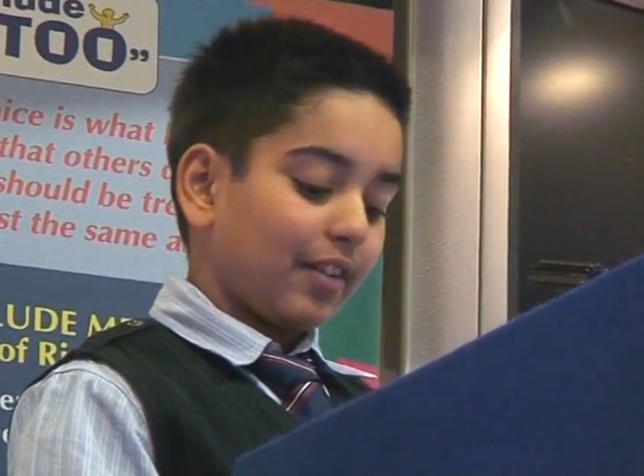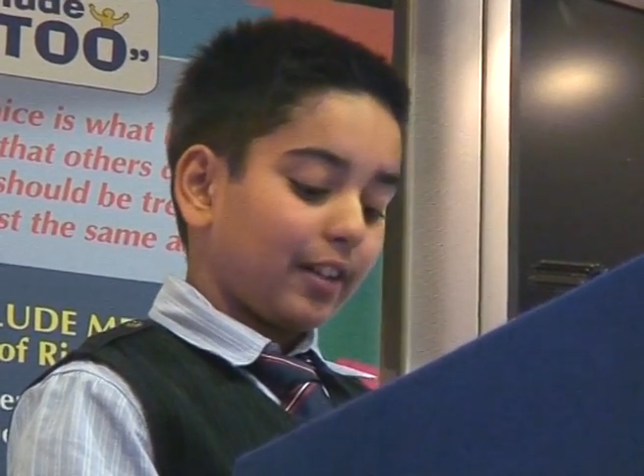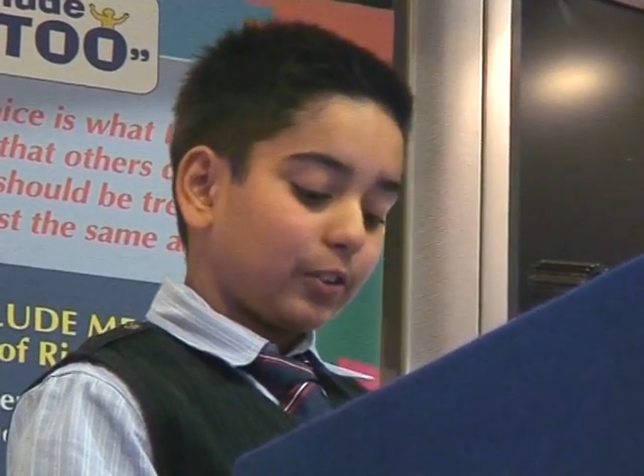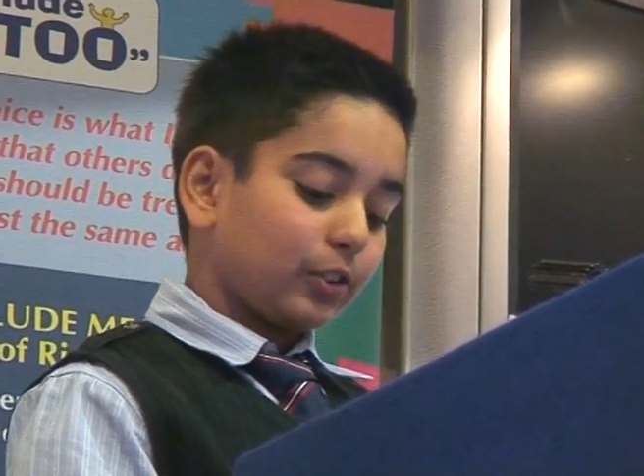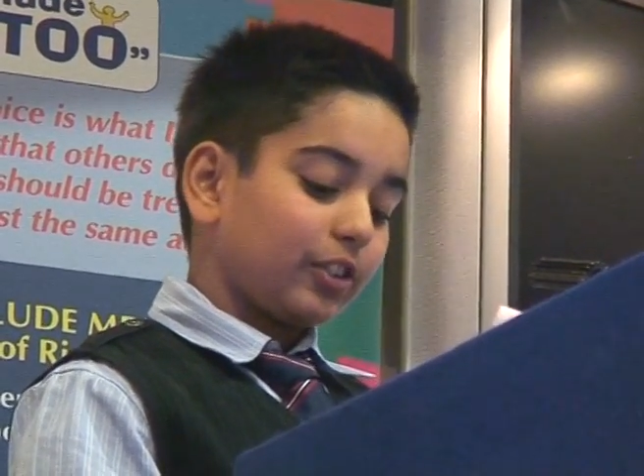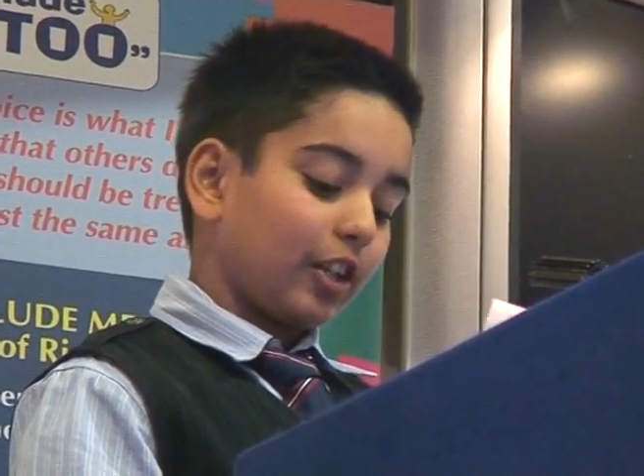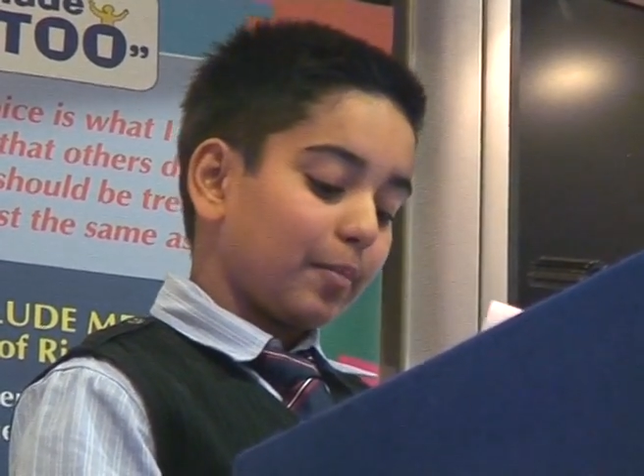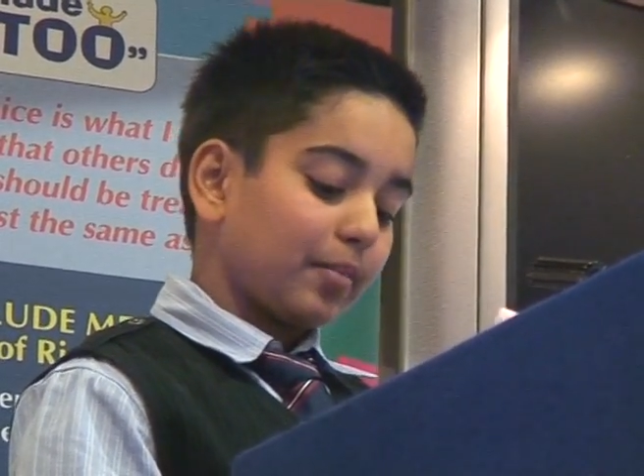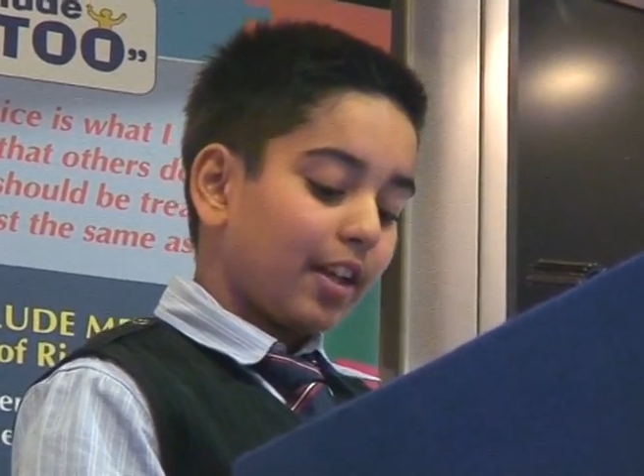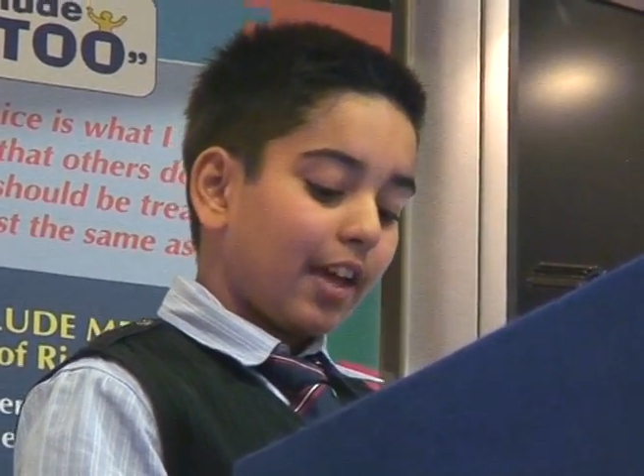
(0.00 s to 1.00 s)
have had good
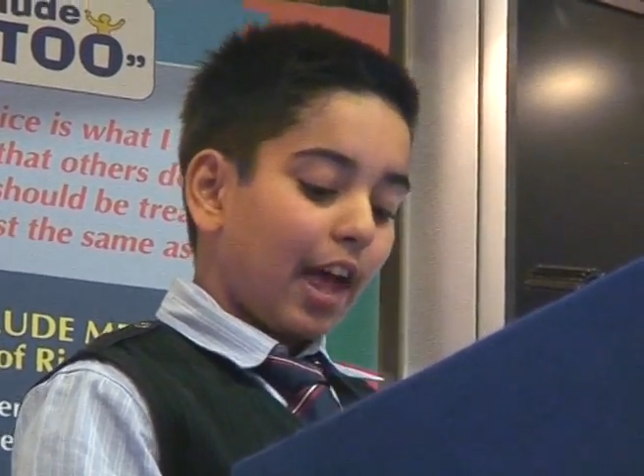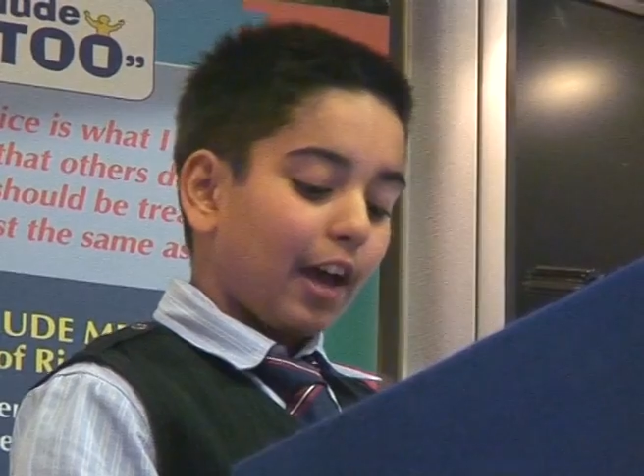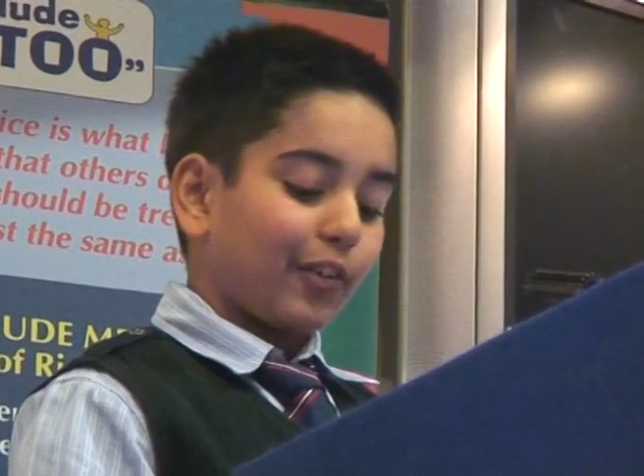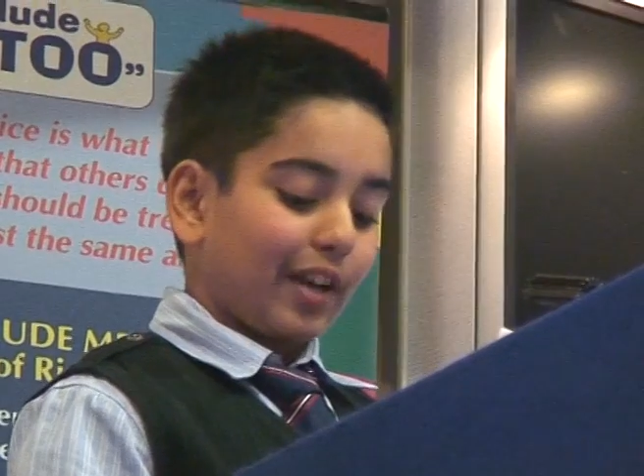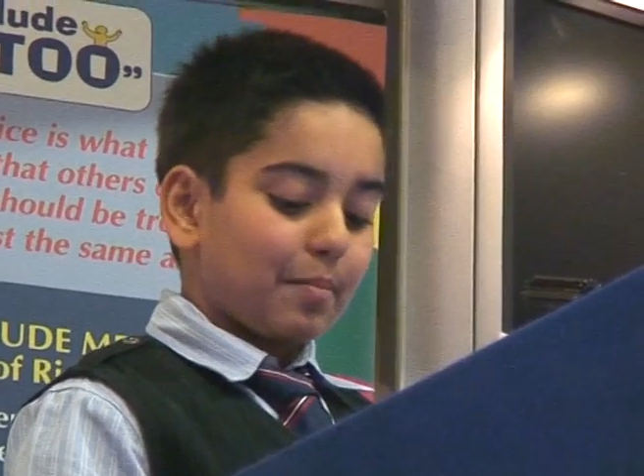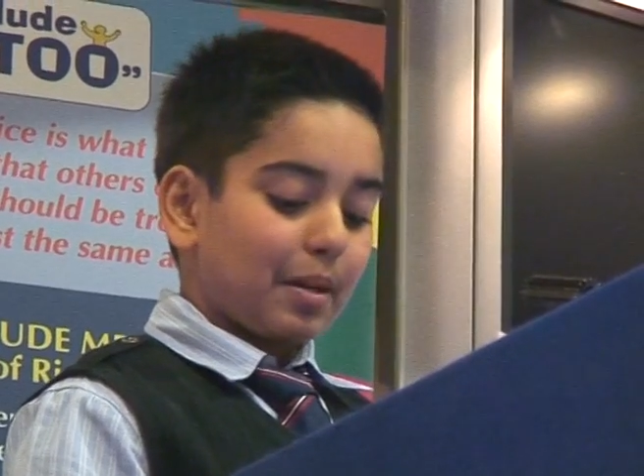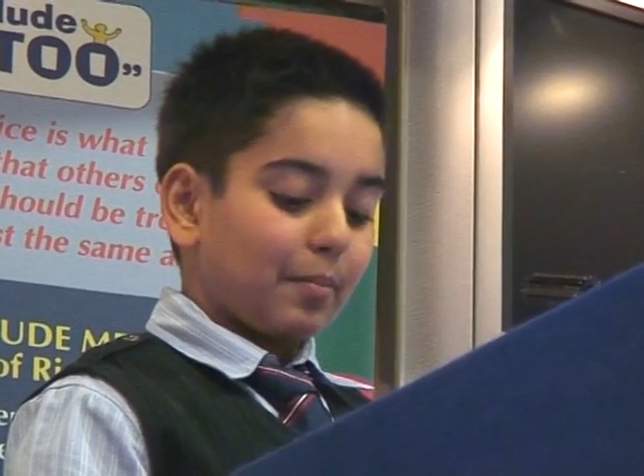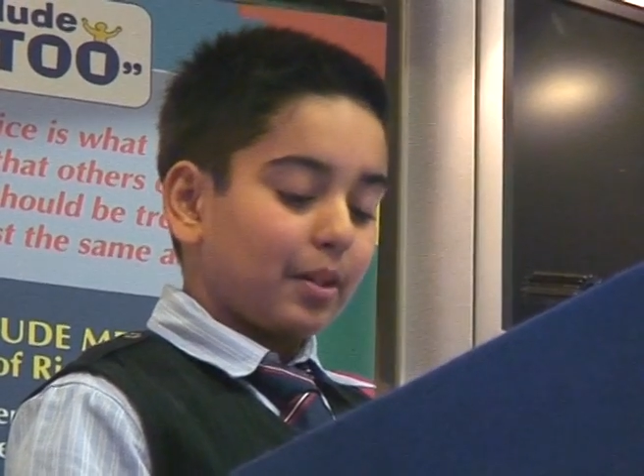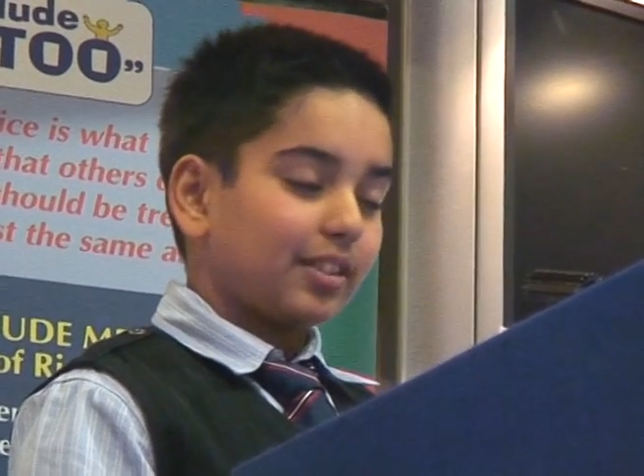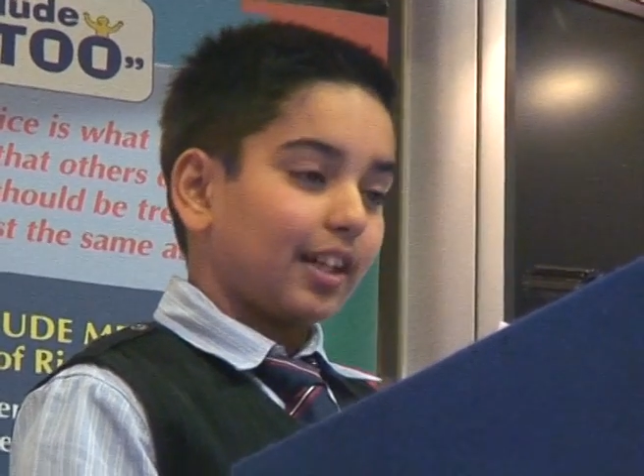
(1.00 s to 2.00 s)
time and great
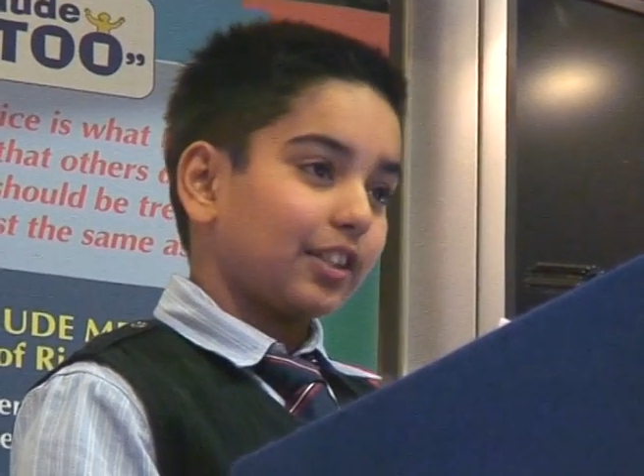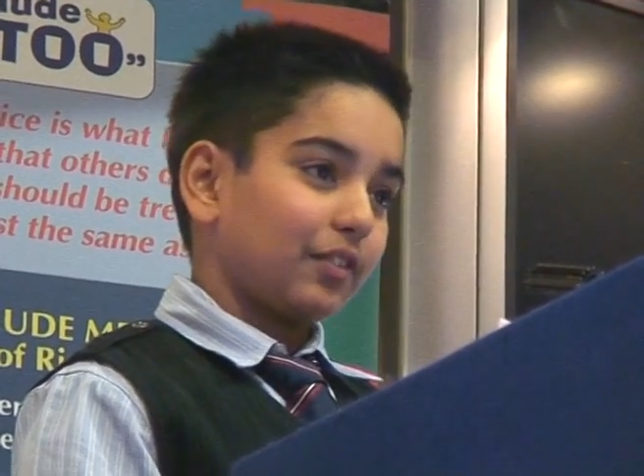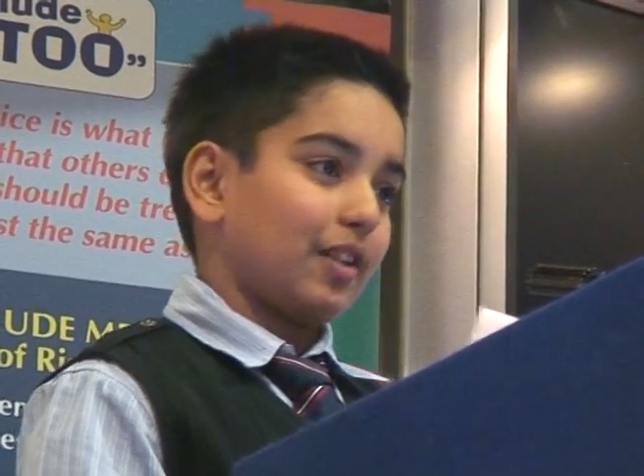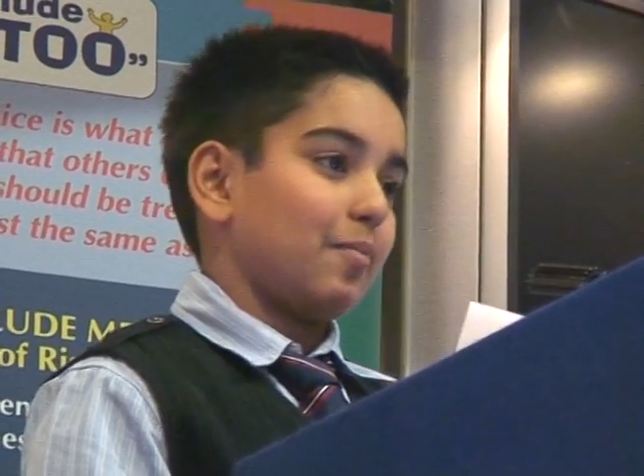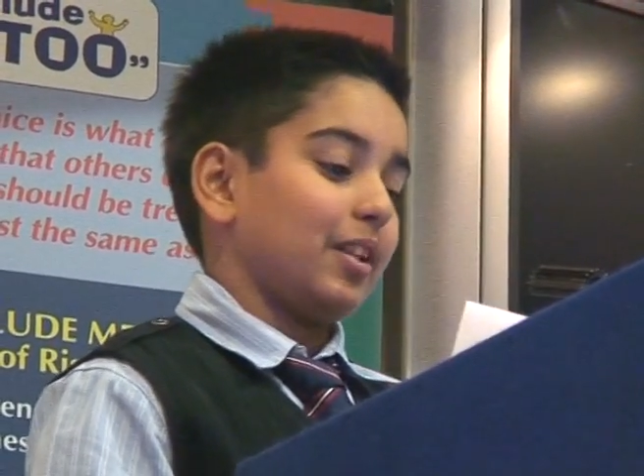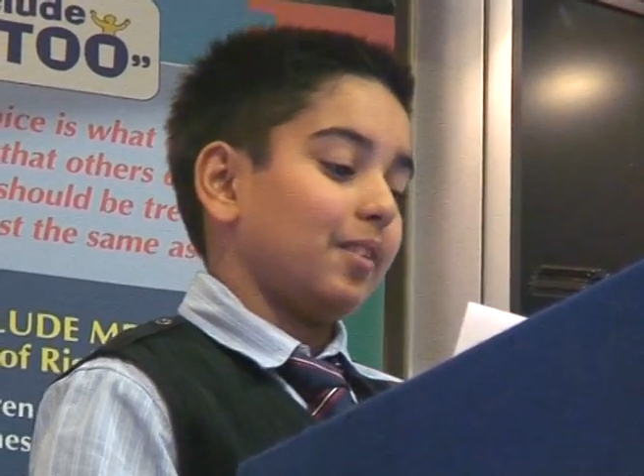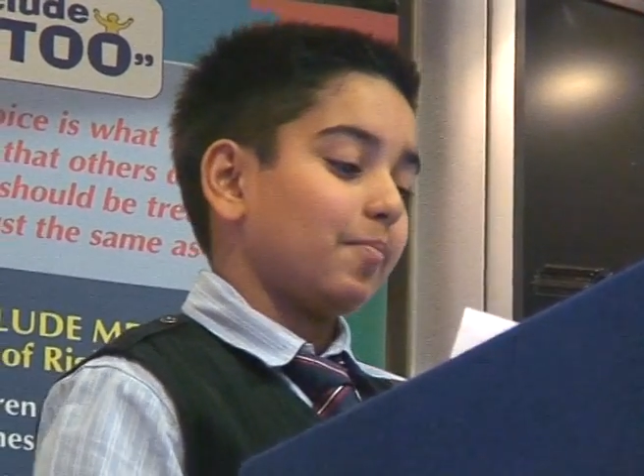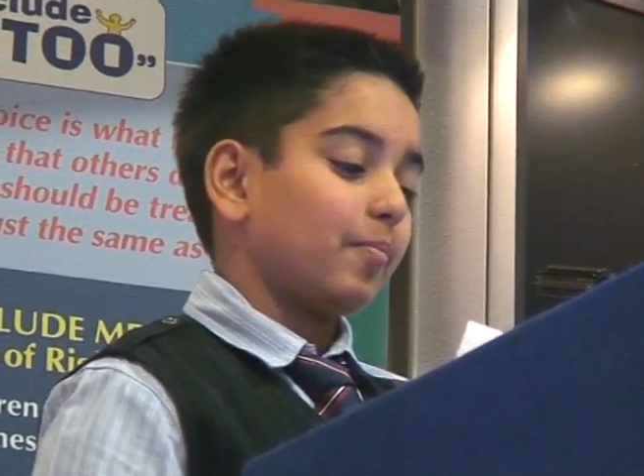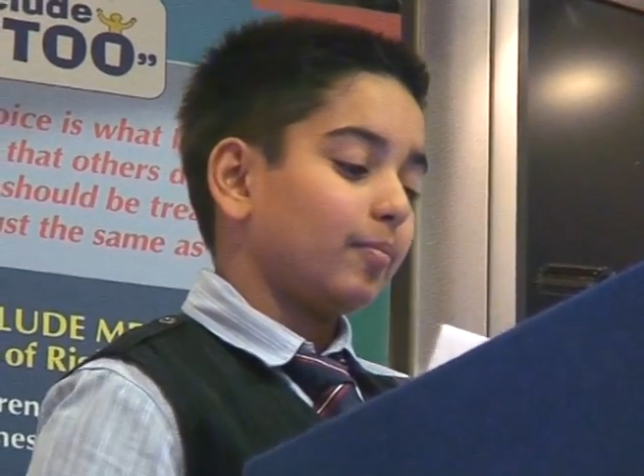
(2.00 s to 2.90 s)
memories as a family.